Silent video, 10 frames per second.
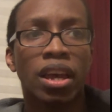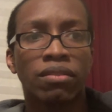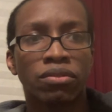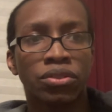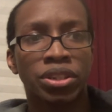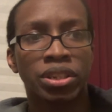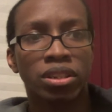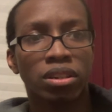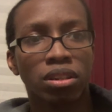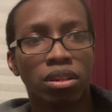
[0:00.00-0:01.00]

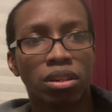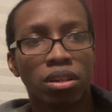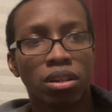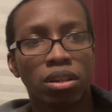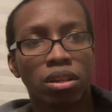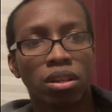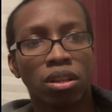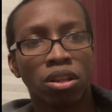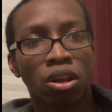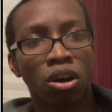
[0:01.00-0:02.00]
every
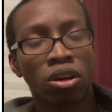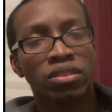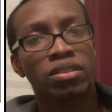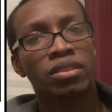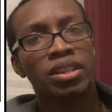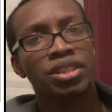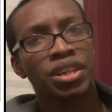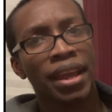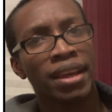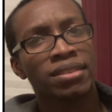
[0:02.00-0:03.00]
loss is a
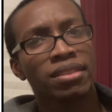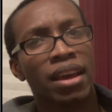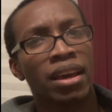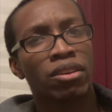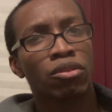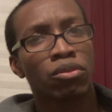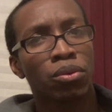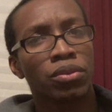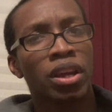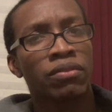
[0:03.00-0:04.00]
chance at
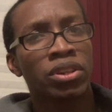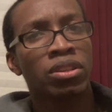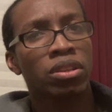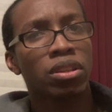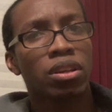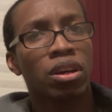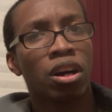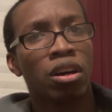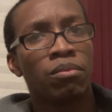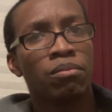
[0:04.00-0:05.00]
growth. Every
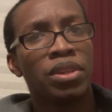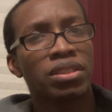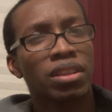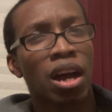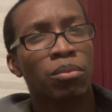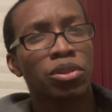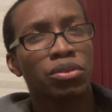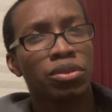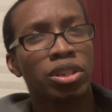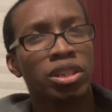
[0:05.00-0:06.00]
missed
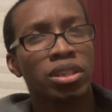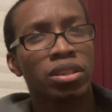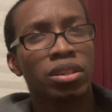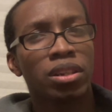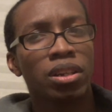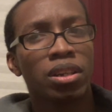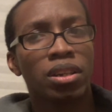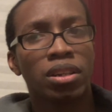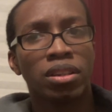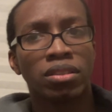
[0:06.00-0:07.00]
opportunity
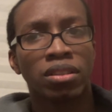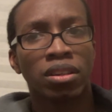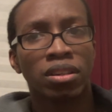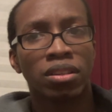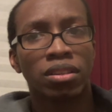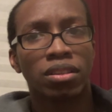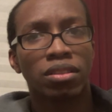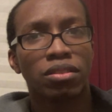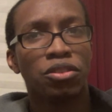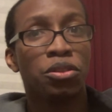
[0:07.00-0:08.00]
is a
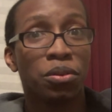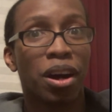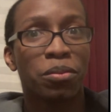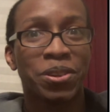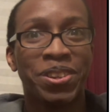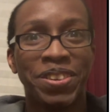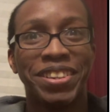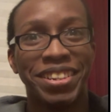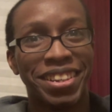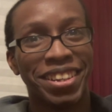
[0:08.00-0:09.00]
new
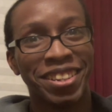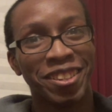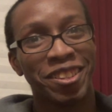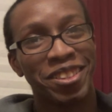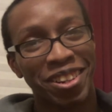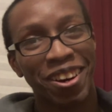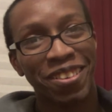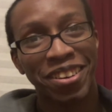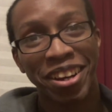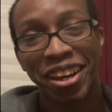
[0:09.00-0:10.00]
opportunity, you
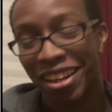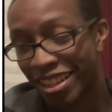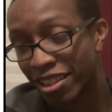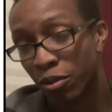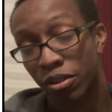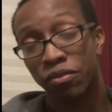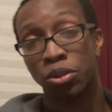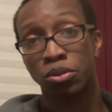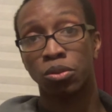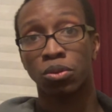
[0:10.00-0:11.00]
know? And that's how he
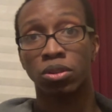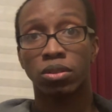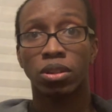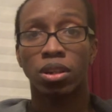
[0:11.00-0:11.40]
views the world.